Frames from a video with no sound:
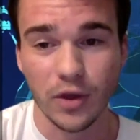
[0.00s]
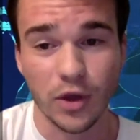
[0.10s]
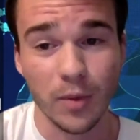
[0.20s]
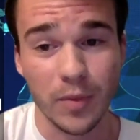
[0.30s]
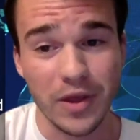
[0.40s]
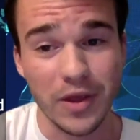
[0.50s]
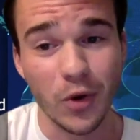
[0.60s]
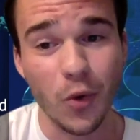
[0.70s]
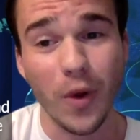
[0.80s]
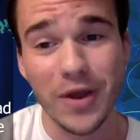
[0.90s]
going to be
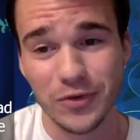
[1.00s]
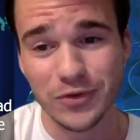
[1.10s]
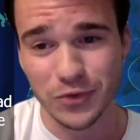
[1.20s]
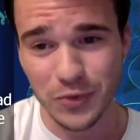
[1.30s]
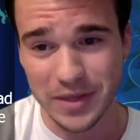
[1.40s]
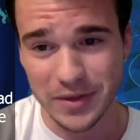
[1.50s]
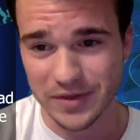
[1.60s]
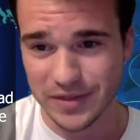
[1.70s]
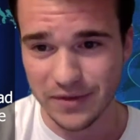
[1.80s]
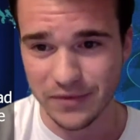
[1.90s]
quite the treat
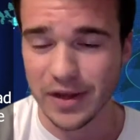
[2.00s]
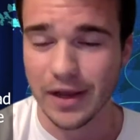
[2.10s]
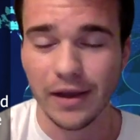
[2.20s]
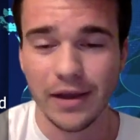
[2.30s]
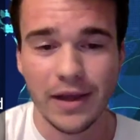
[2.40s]
this evening.